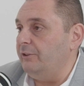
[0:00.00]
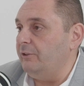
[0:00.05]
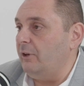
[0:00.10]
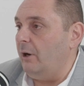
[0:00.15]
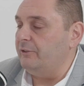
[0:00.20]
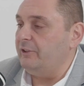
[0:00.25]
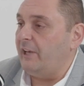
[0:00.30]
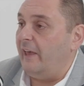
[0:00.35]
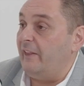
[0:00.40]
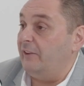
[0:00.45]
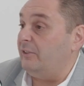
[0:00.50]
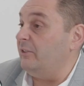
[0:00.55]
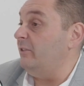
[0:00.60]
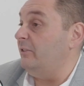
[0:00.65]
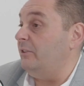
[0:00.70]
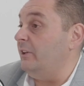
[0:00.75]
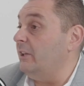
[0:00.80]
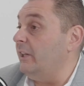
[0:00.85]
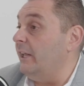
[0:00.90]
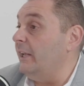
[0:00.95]
and I say that
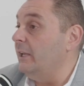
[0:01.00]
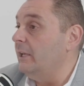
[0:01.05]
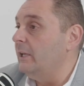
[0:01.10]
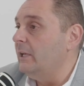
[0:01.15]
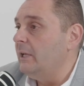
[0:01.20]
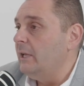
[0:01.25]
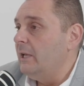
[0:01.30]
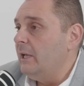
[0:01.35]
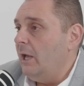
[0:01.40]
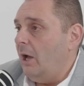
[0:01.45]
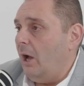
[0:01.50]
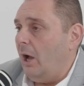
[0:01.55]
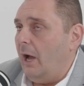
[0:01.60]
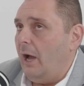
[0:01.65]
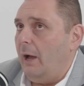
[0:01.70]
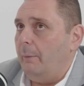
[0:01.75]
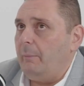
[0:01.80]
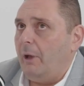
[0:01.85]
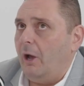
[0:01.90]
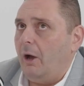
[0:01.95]
sincerely.
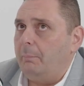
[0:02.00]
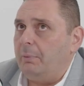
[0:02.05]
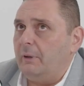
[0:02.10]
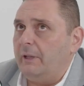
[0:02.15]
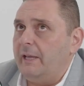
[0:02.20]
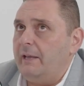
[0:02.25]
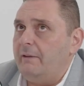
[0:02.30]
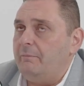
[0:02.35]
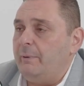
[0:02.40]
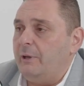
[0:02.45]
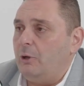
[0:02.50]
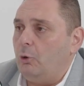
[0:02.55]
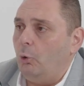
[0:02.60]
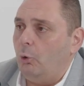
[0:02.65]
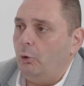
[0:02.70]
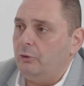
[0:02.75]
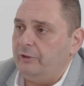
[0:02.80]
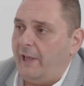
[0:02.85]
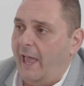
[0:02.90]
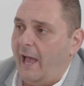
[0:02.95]
I believe
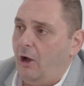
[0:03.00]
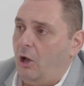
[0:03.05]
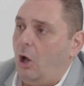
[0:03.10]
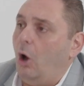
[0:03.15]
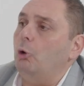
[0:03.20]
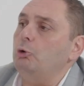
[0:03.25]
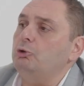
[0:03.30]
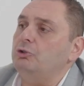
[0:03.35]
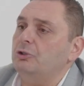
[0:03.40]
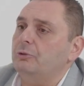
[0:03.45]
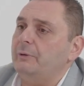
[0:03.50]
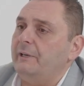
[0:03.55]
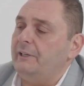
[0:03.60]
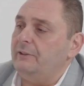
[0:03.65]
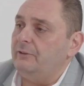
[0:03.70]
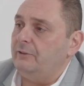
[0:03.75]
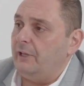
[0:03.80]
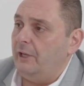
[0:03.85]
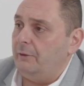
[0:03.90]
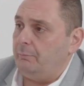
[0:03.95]
because our culture
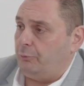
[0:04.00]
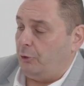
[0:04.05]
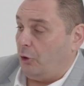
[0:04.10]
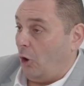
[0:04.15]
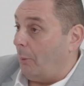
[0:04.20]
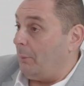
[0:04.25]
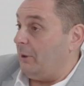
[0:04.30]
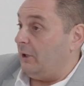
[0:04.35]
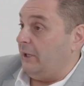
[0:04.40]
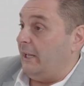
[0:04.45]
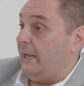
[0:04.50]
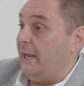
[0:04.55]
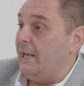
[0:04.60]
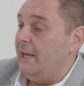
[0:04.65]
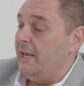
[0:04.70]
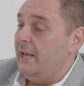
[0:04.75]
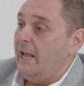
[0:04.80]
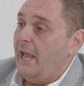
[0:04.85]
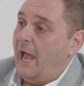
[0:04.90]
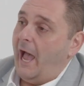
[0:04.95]
is that predominantly
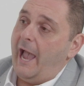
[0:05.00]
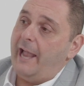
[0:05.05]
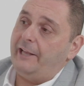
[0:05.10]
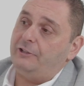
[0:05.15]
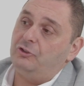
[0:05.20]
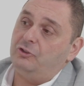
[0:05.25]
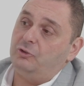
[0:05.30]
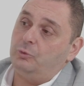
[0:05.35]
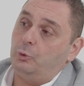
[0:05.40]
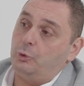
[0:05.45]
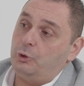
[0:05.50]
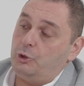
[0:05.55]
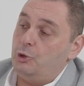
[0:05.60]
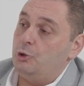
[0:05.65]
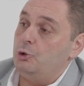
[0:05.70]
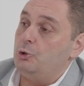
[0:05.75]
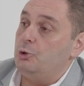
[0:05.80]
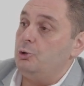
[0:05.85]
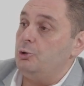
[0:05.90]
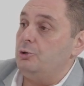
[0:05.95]
agents will
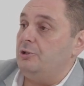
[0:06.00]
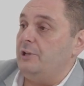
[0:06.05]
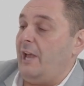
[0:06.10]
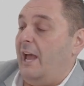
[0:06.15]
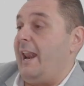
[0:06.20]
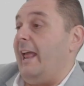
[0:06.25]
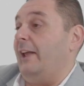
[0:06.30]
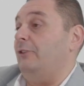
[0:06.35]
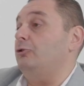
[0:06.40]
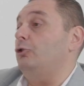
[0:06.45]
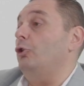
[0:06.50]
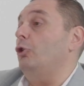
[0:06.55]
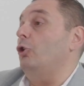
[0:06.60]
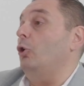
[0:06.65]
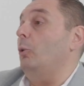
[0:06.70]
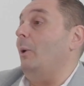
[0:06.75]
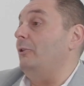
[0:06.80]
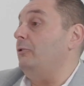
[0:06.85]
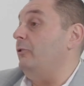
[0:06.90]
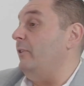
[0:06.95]
use an
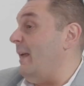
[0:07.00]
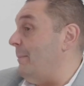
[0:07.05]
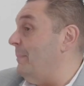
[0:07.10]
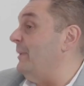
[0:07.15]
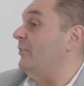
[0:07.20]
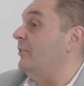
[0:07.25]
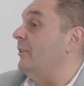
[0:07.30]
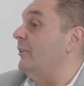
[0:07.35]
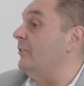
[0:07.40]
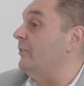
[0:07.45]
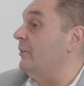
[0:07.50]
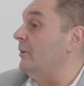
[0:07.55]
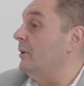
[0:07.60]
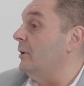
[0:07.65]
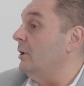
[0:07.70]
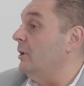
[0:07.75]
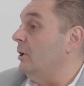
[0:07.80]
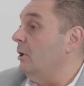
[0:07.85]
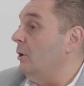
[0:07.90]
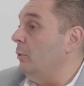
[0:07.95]
external one to their business,
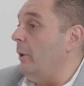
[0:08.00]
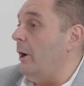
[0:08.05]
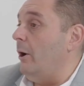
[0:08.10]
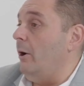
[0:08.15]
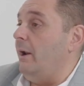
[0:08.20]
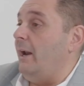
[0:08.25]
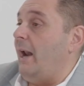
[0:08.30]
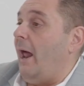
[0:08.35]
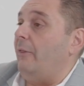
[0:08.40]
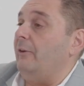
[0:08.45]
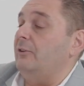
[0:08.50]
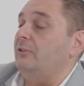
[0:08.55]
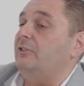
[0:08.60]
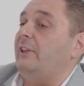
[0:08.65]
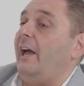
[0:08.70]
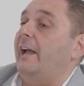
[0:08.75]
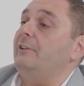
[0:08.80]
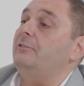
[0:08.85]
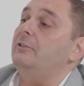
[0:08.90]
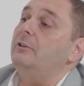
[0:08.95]
where in other
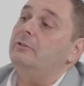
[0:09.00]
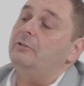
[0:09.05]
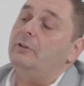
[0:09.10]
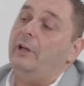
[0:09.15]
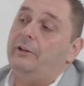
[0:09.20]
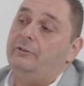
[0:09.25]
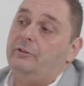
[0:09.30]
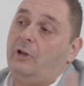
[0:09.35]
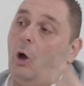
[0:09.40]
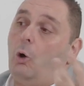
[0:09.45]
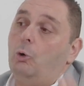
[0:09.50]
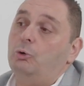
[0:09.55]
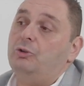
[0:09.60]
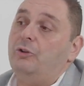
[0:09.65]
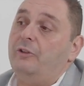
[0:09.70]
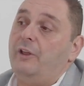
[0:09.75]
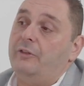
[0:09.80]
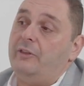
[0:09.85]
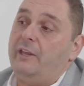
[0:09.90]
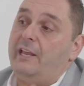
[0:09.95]
states it's culture
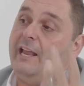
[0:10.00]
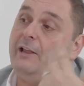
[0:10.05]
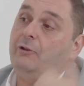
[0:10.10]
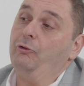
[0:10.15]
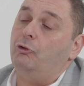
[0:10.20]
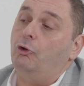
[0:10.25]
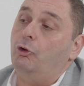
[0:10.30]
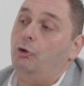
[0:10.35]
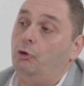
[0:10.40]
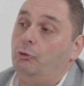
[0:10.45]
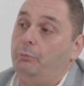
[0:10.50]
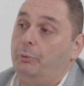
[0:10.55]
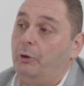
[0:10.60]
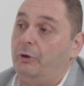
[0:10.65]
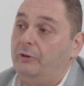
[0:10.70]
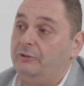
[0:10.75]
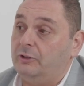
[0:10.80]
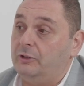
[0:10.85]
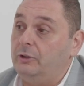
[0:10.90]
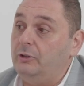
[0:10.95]
that the internal
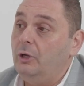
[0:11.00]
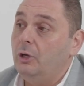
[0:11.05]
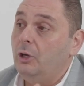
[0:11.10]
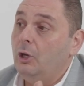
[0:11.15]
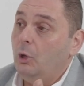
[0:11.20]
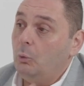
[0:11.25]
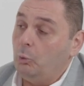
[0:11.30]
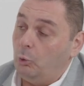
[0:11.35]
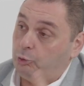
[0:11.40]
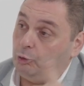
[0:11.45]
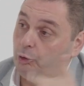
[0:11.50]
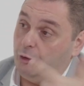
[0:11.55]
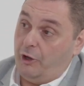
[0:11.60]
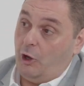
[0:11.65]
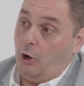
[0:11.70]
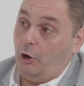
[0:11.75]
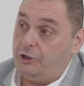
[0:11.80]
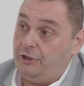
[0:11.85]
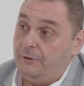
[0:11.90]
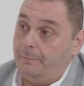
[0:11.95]
person will do the
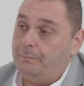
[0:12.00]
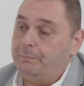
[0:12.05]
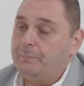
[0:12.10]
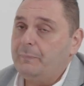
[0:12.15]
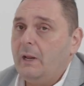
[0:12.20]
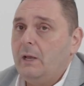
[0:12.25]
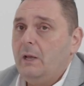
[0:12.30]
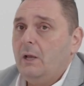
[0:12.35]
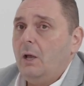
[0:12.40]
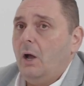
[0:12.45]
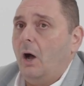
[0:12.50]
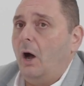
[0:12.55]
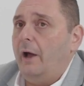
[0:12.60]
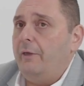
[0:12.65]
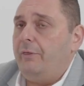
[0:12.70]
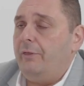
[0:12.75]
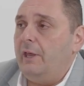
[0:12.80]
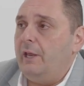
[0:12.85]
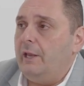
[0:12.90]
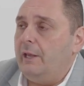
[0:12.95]
auction. I
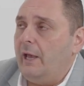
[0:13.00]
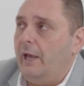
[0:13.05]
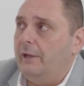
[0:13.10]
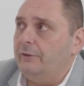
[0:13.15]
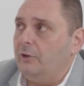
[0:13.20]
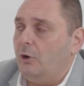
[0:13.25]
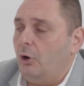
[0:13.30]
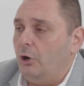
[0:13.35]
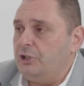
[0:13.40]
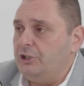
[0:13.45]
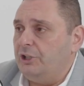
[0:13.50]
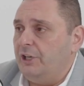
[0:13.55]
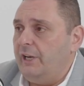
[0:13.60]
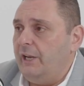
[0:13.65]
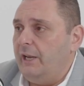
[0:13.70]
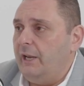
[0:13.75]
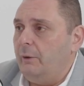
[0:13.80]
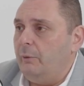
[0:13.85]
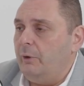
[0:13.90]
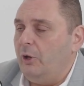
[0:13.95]
think as an
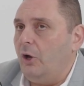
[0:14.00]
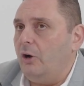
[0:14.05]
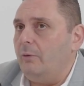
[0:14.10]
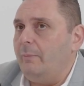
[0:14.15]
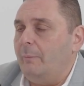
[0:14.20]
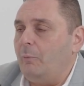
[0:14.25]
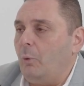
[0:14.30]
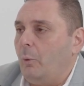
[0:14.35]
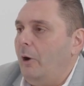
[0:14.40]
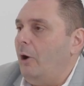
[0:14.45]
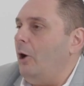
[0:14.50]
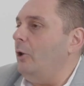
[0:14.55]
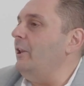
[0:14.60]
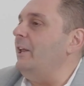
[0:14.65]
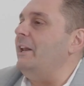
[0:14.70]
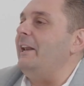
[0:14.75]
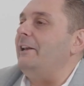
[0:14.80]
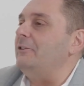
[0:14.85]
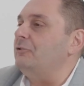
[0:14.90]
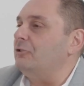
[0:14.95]
auctioneer, you've got to remember we're only
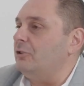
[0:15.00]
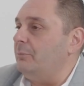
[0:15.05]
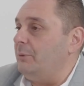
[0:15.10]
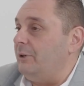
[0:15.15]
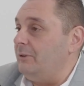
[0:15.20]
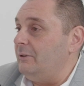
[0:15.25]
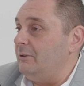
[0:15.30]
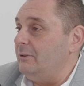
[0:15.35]
an instrument